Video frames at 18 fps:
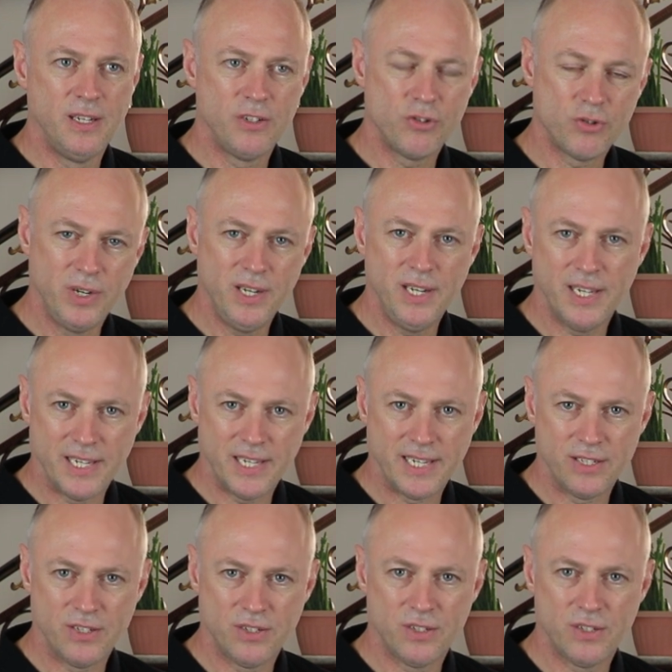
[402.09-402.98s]
treat it
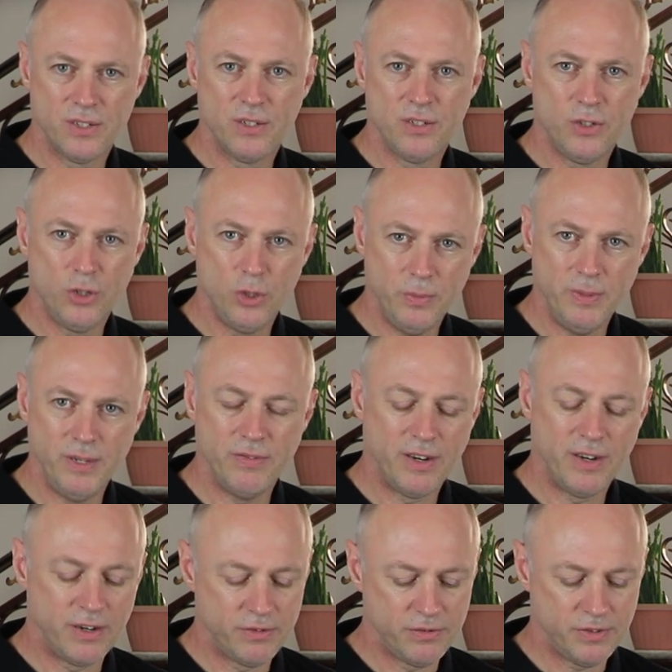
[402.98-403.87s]
as to be
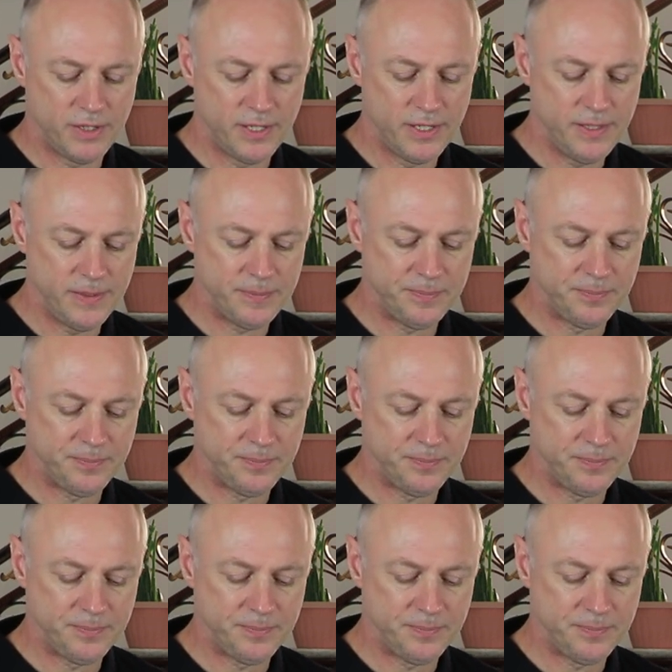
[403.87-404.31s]
verified.